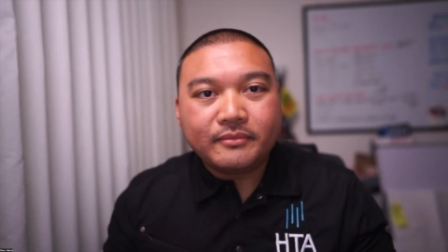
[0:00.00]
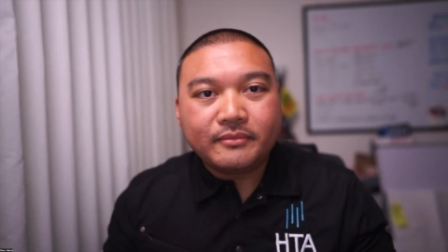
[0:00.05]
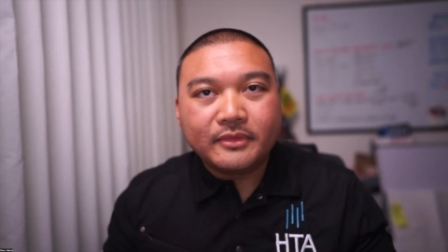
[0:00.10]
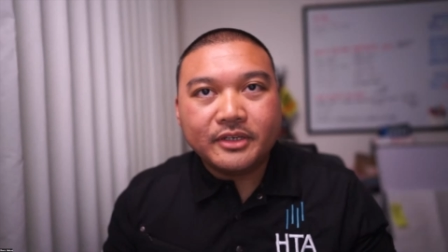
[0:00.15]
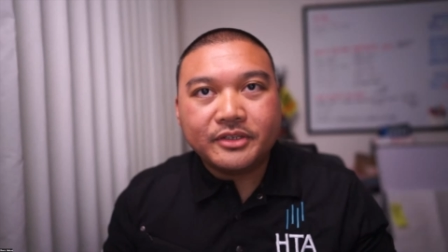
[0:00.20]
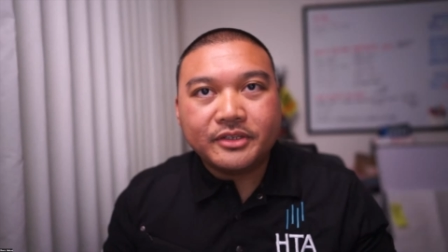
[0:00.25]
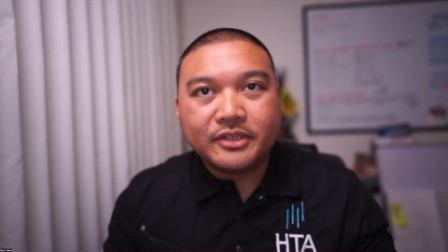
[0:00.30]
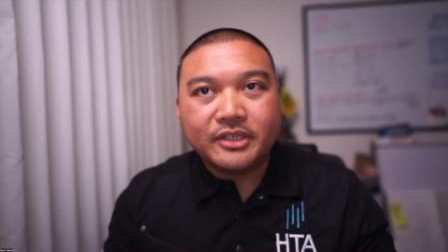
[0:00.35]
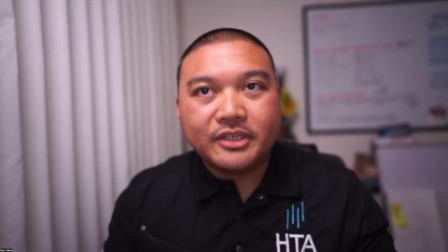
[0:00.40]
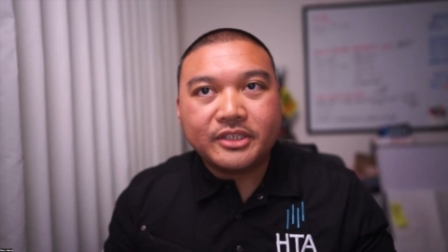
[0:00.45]

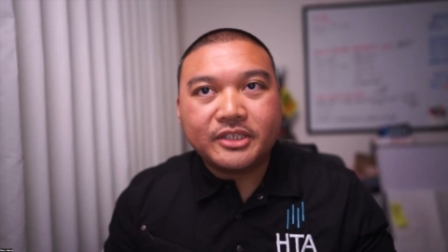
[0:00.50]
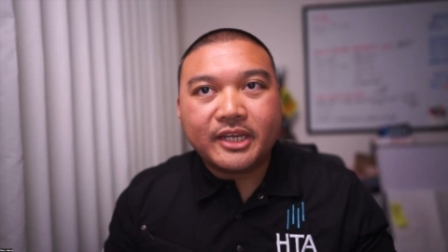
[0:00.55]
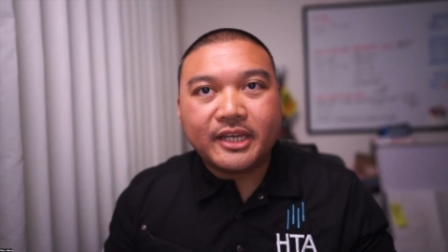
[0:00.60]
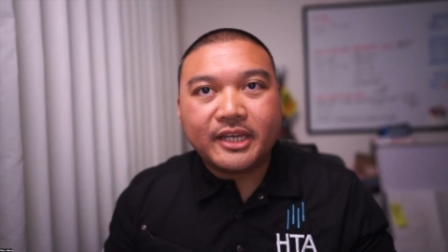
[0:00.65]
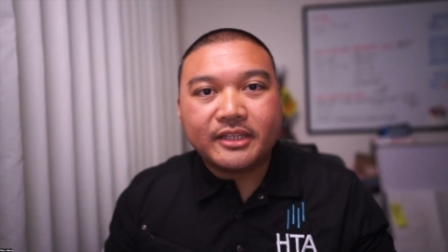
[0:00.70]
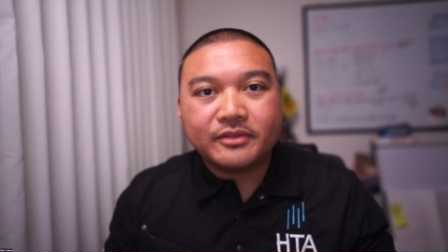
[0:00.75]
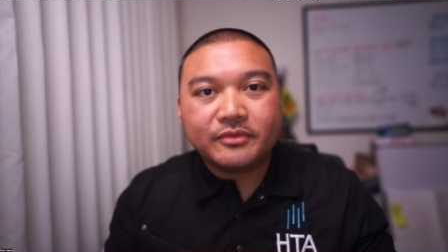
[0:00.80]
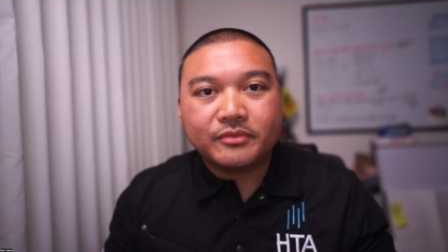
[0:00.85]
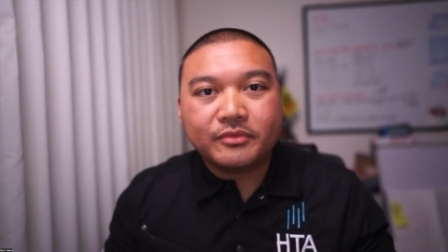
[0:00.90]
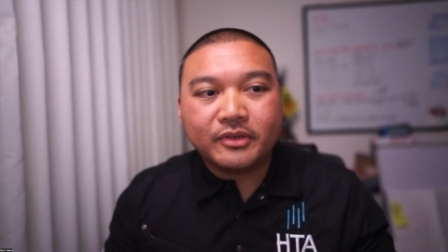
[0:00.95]
There's a good
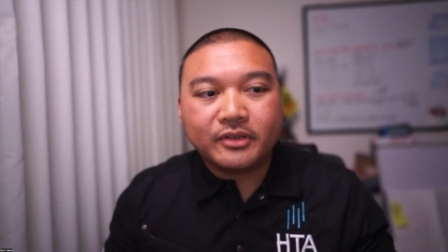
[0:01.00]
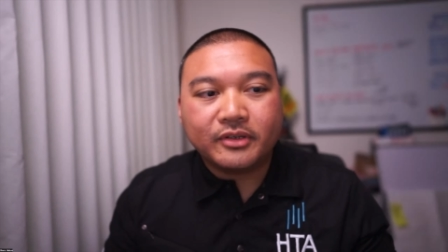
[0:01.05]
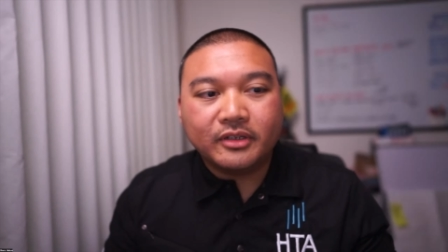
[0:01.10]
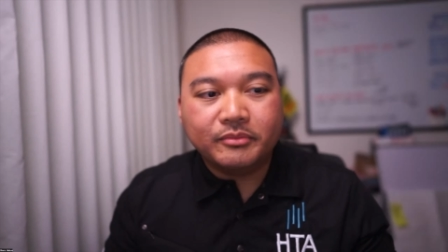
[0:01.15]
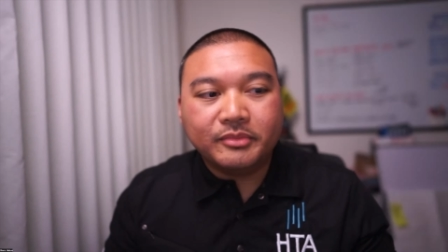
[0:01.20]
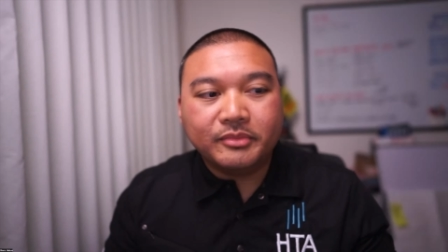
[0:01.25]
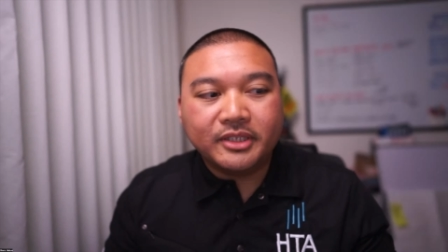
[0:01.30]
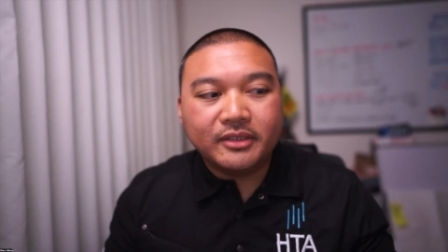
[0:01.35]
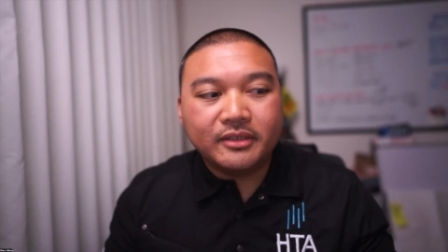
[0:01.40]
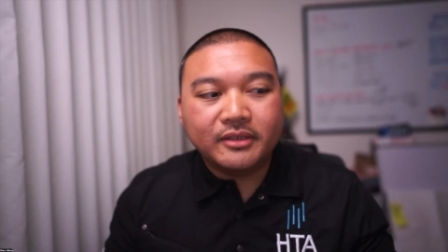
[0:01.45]
chance we're going to
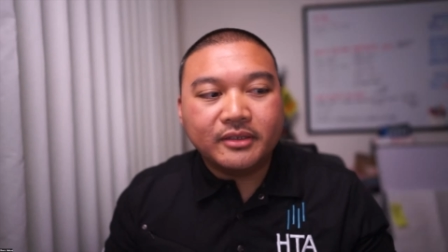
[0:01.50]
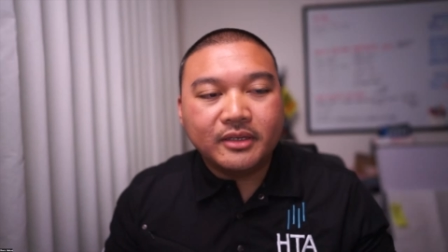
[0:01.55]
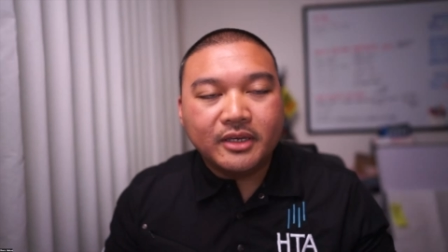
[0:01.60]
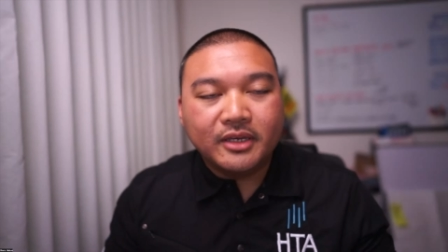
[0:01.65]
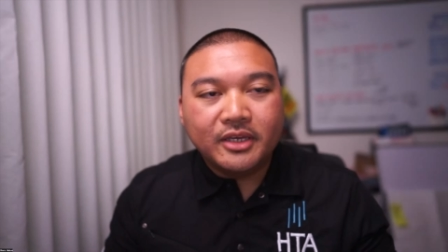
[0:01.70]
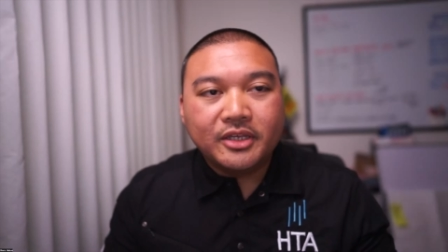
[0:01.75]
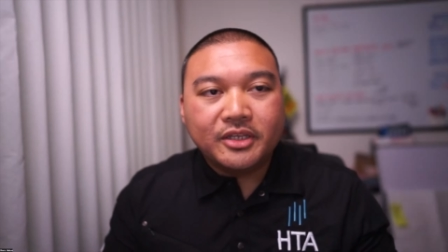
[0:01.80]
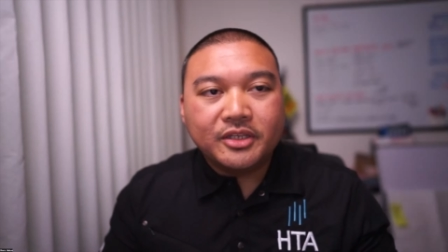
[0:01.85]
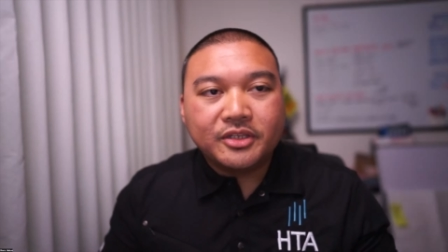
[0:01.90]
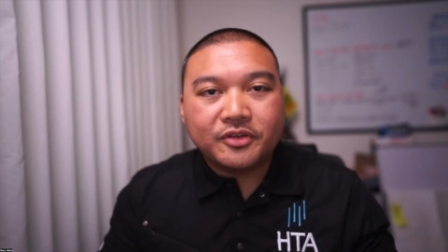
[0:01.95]
be
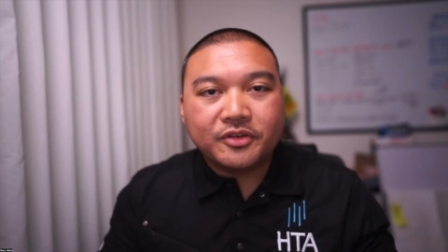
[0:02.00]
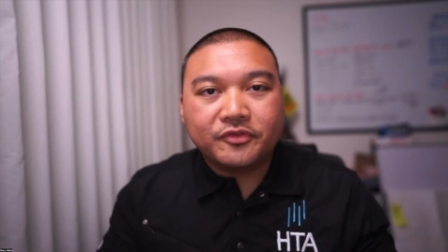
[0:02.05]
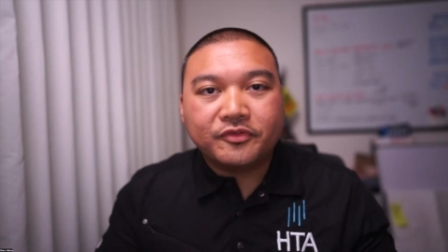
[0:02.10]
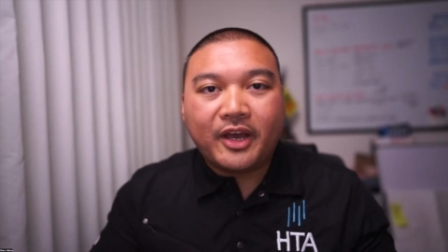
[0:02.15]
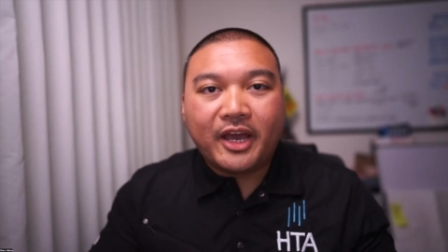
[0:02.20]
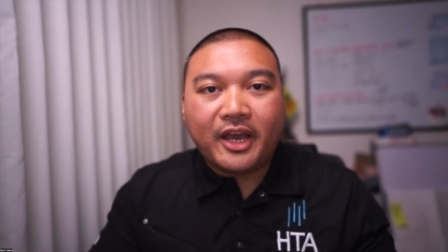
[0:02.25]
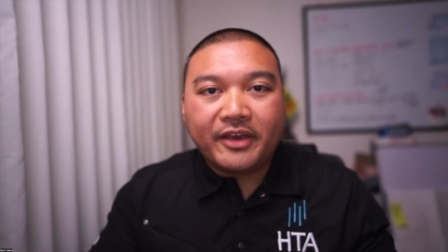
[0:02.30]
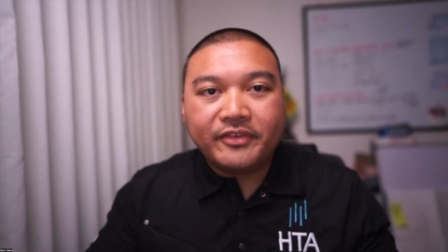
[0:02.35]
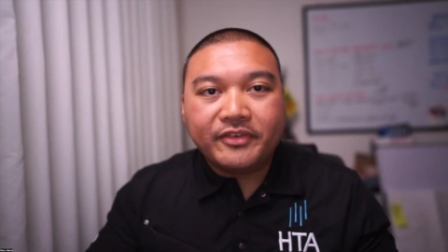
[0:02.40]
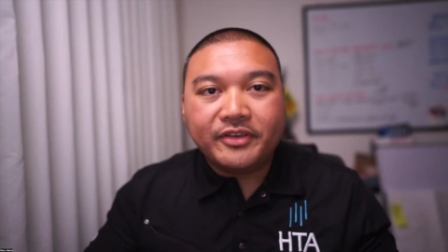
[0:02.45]

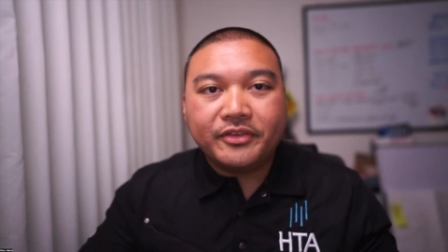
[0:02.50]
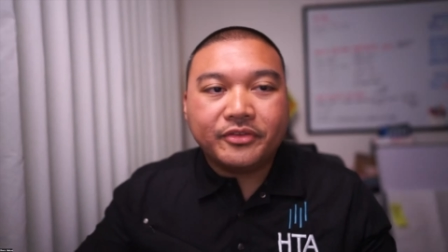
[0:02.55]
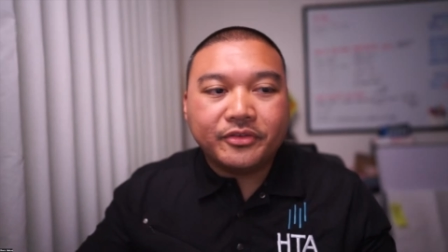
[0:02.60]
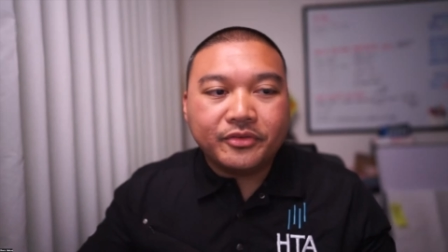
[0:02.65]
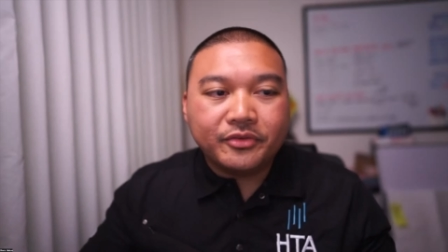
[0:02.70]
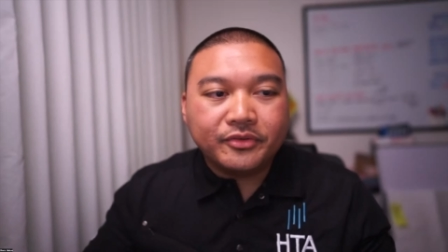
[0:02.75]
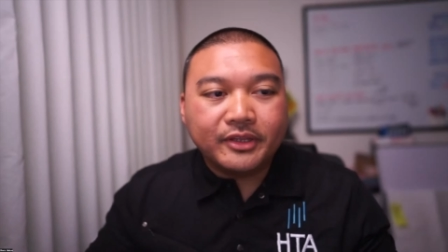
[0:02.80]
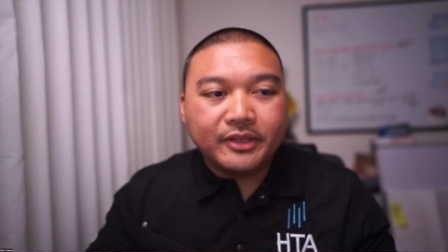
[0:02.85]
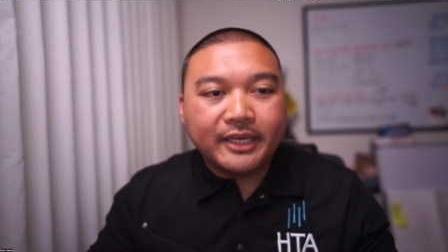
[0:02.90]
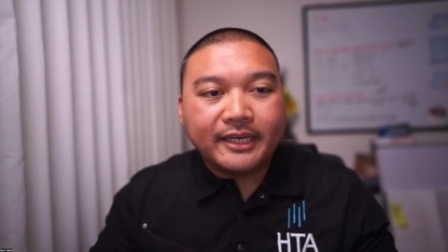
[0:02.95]
surviving
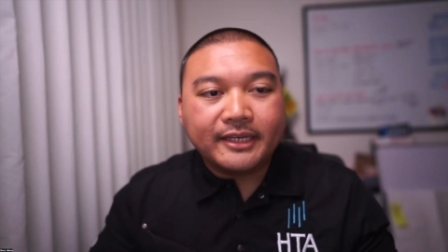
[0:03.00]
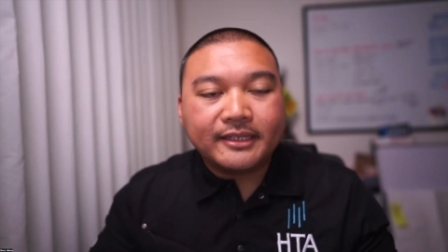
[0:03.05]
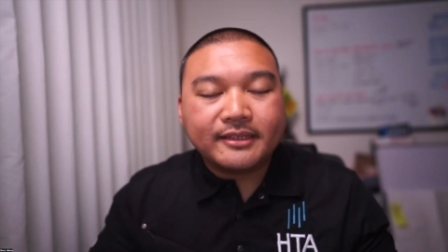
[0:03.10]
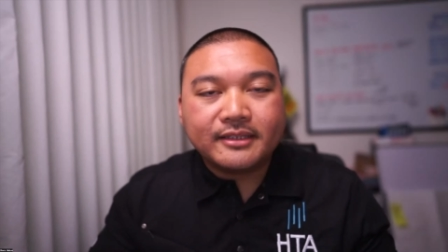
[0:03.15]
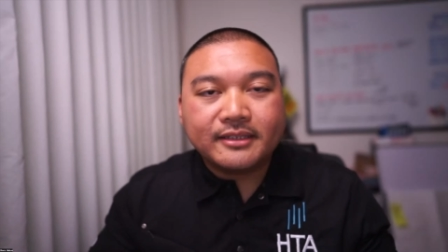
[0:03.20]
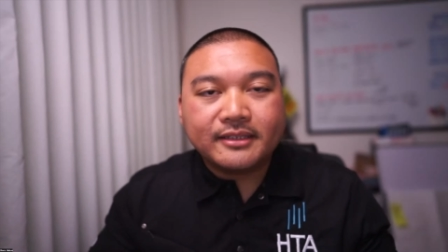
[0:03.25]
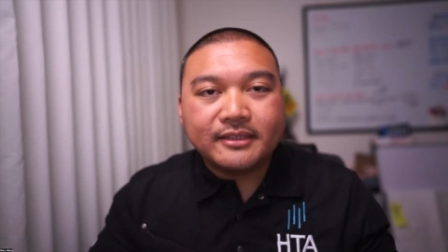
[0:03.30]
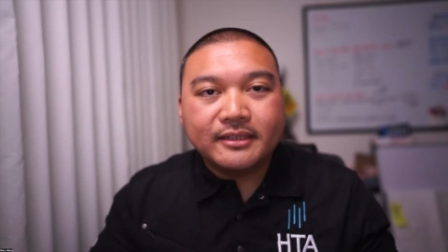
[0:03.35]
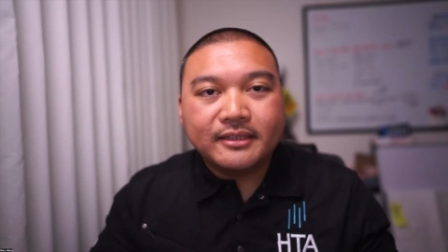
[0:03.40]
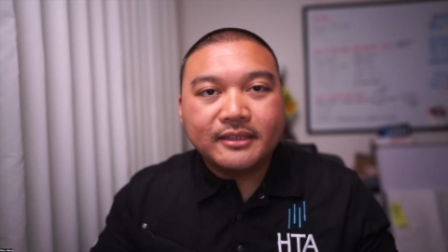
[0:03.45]
through that.